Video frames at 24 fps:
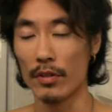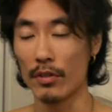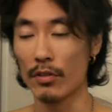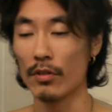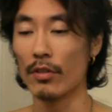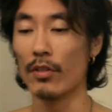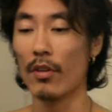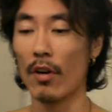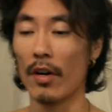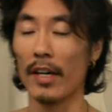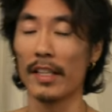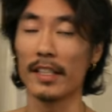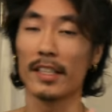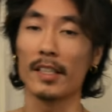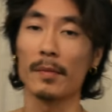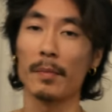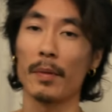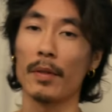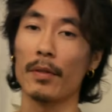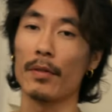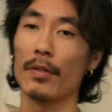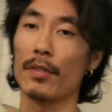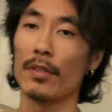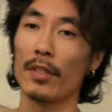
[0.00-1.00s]
You're not
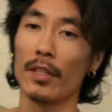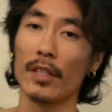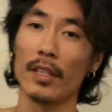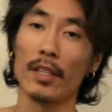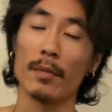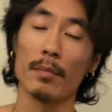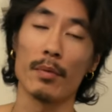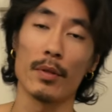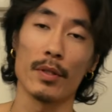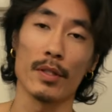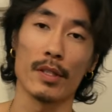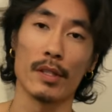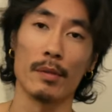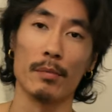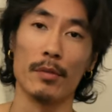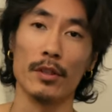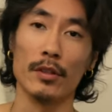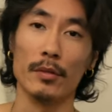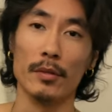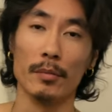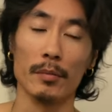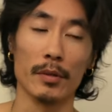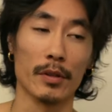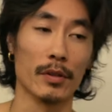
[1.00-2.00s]
experiencing in the present
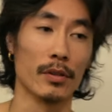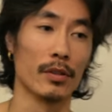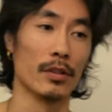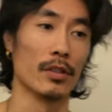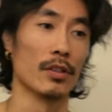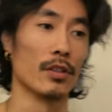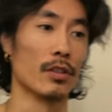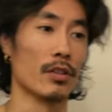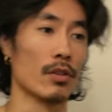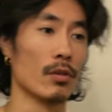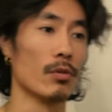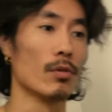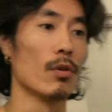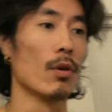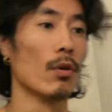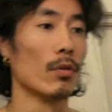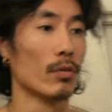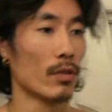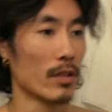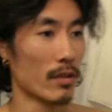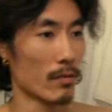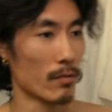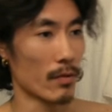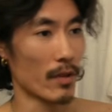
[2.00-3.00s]
moment because you're so
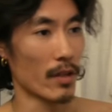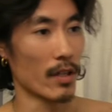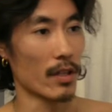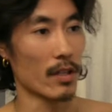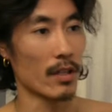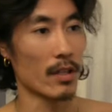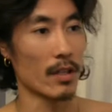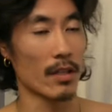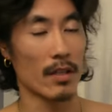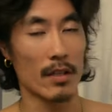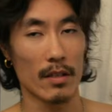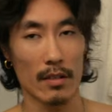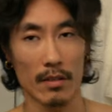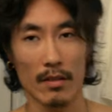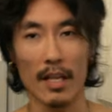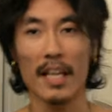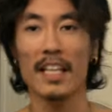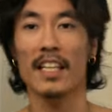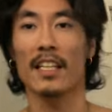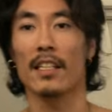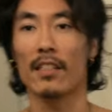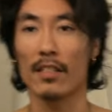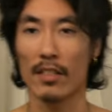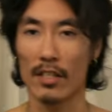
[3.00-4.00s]
caught up with
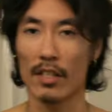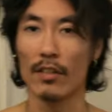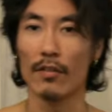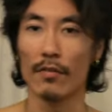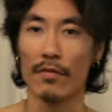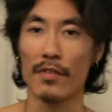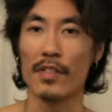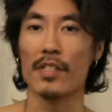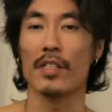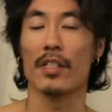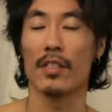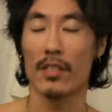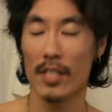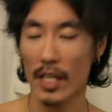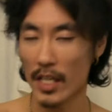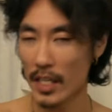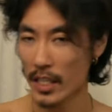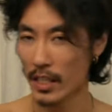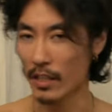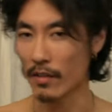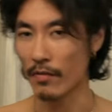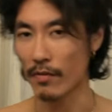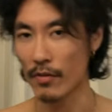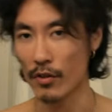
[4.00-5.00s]
taking selfies and
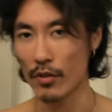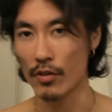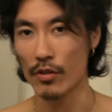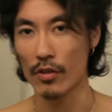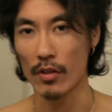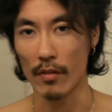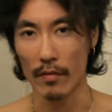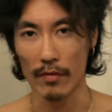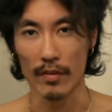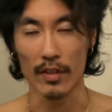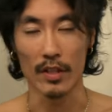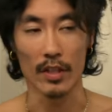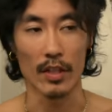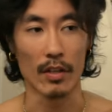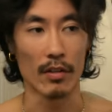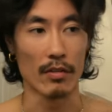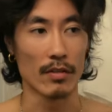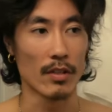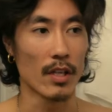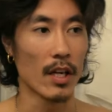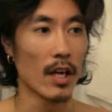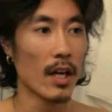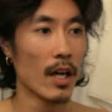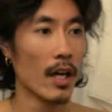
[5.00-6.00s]
taking
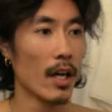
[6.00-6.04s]
videos.